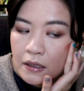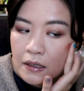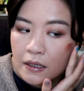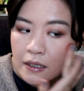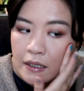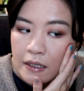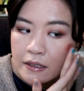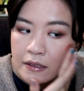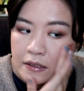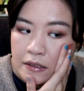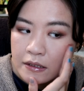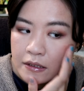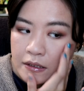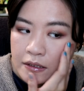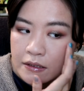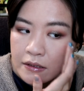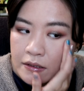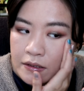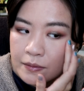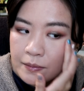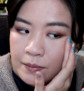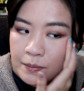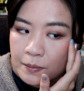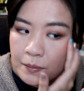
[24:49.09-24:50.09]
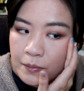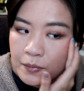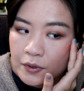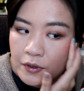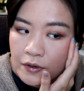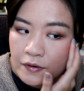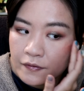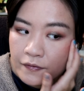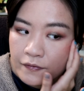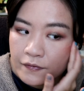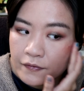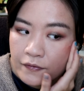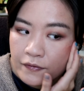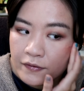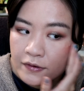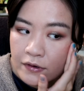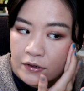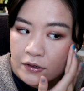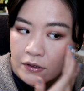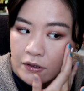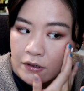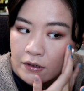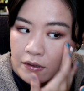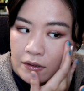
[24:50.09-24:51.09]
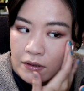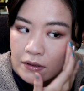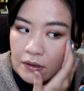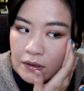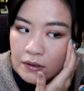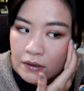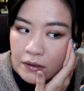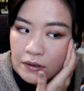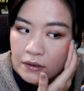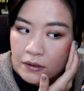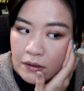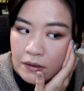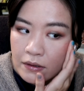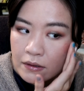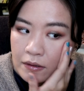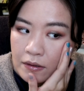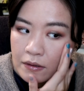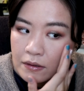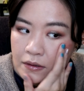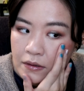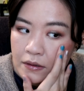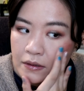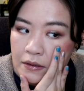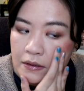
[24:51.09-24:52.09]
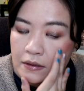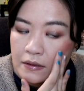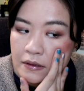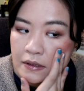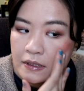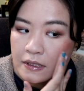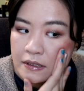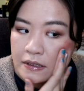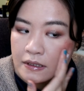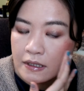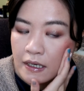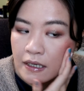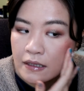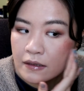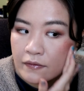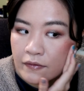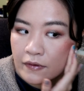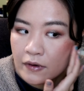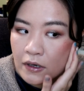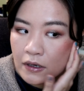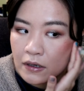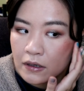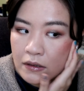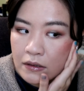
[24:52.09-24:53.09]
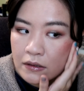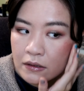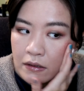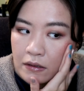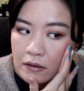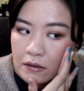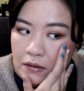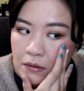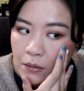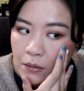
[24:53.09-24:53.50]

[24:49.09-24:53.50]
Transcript: I just prefer this kind of color.